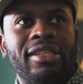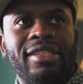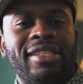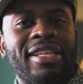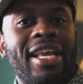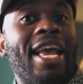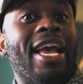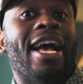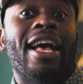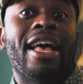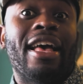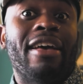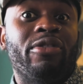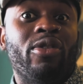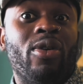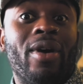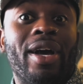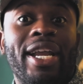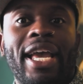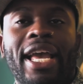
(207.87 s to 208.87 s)
say I have
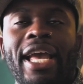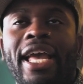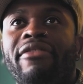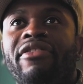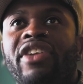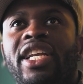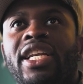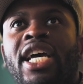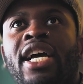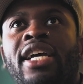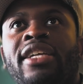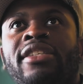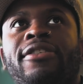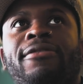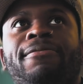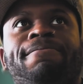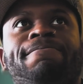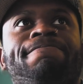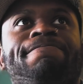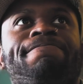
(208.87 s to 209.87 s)
quite a heavy night
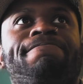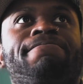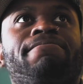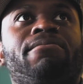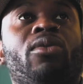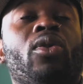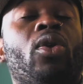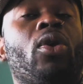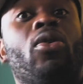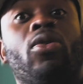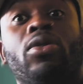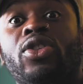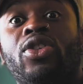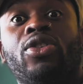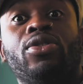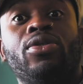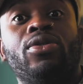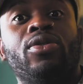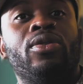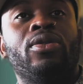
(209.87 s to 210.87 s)
or
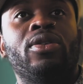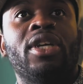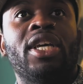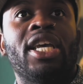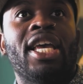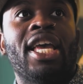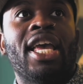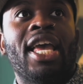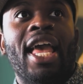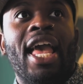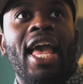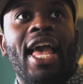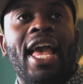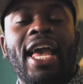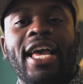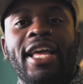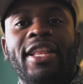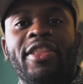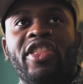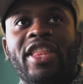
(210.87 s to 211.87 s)
two,
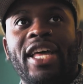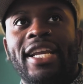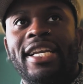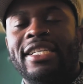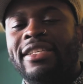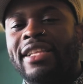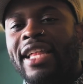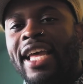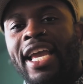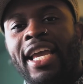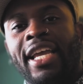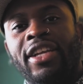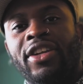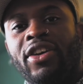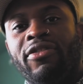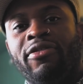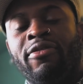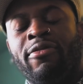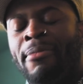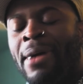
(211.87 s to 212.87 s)
and that is the end
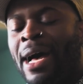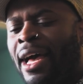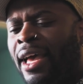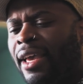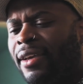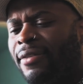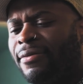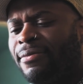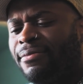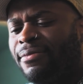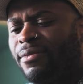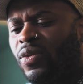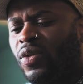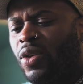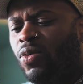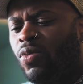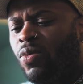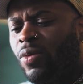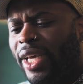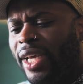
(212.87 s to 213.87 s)
of my
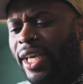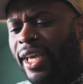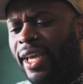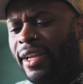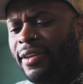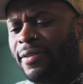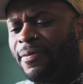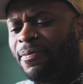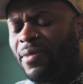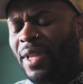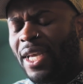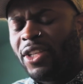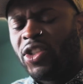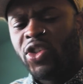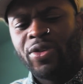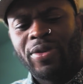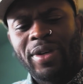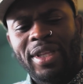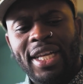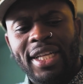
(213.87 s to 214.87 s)
weekend. And
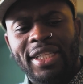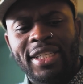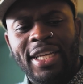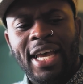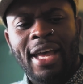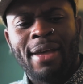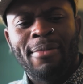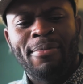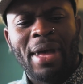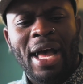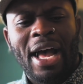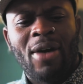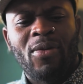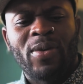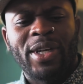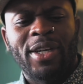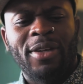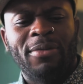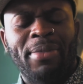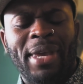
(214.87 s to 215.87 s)
during that time, I
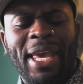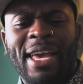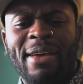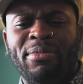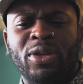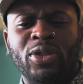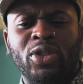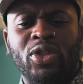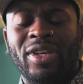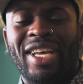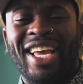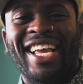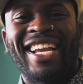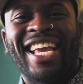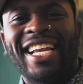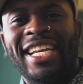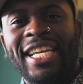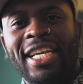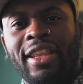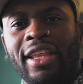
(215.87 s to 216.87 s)
wouldn't be able to get
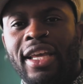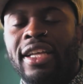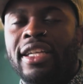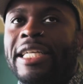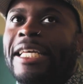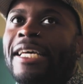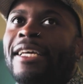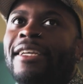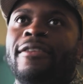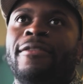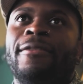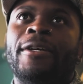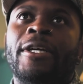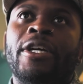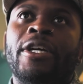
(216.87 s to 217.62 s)
anything done.